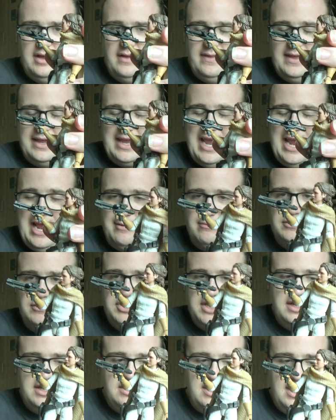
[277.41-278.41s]
in the game
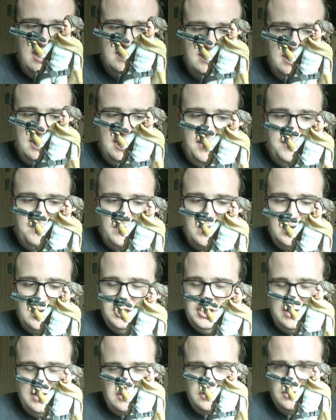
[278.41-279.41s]
she has a
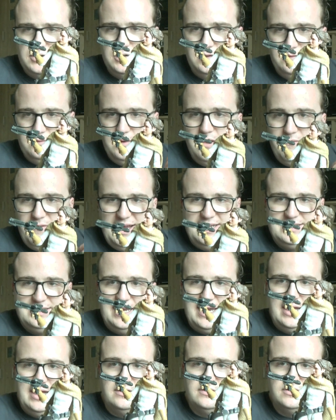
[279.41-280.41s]
sort of a vest
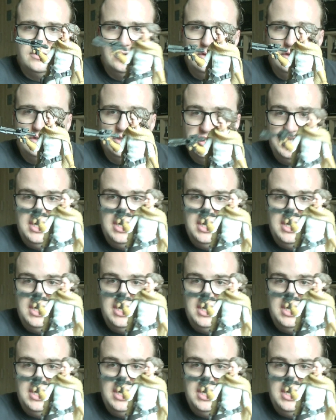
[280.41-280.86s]
like Han Solo does.